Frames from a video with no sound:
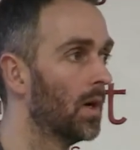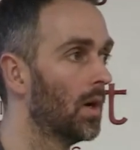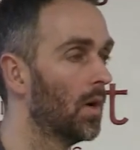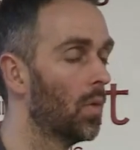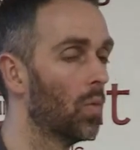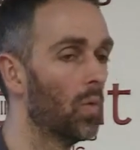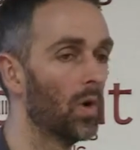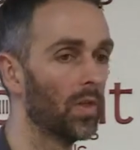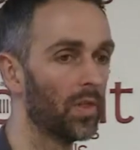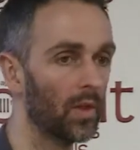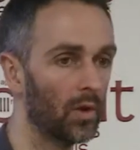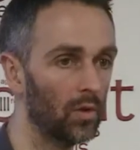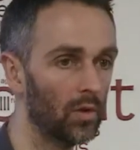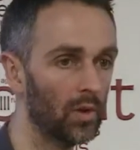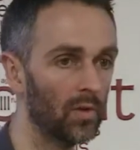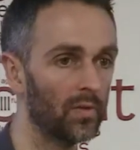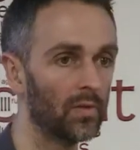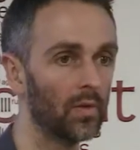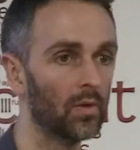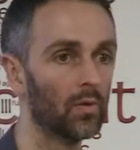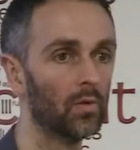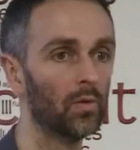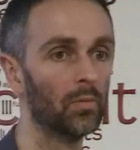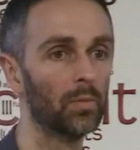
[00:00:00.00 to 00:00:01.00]
without the
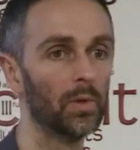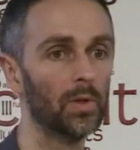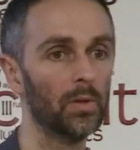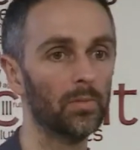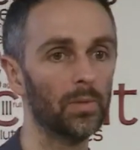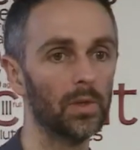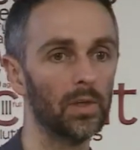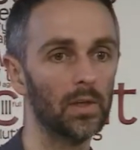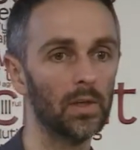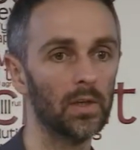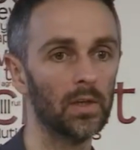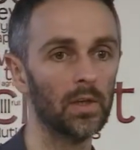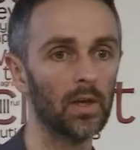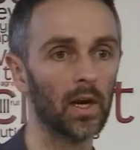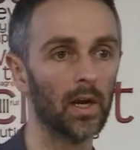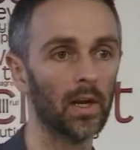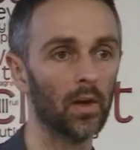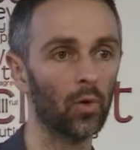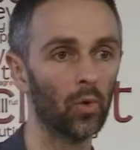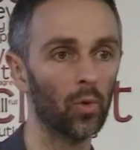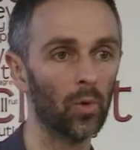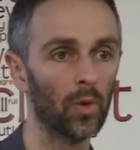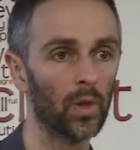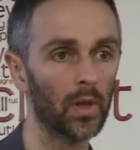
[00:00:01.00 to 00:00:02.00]
full PPE and
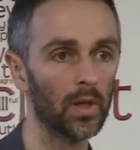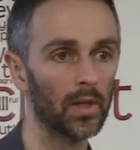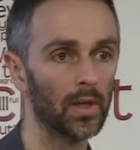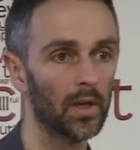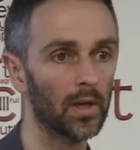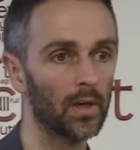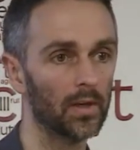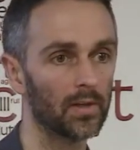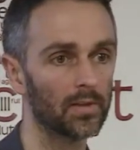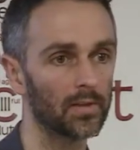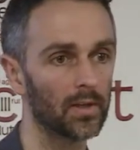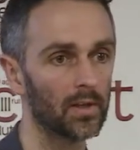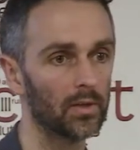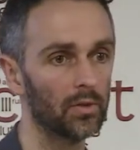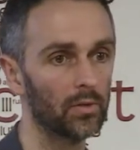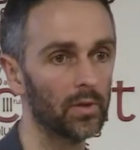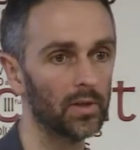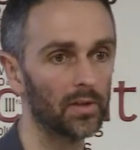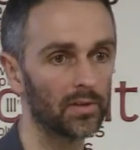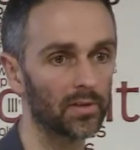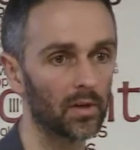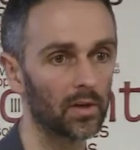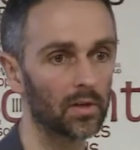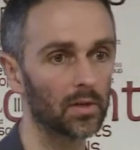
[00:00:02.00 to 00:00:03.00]
only in
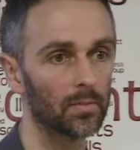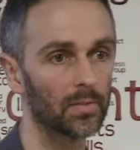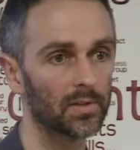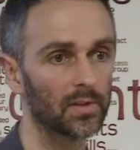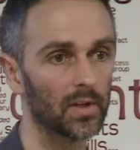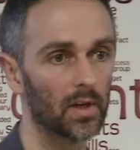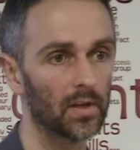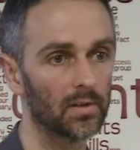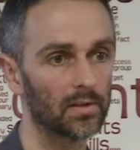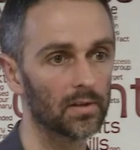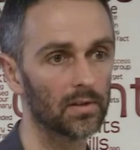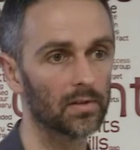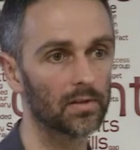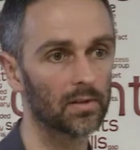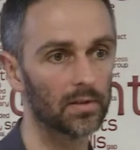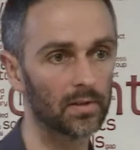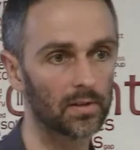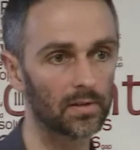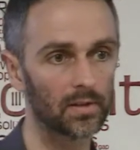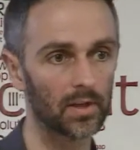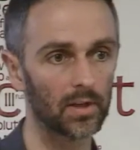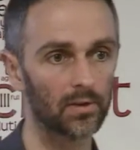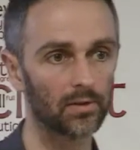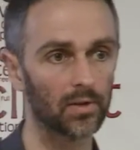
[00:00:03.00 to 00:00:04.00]
extenuating circumstances and
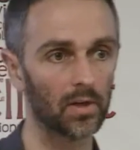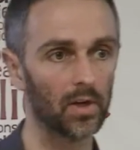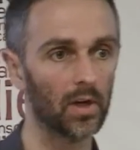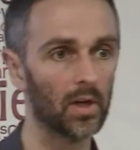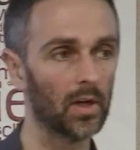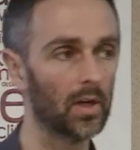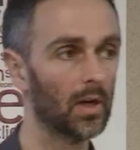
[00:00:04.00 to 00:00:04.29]
etc.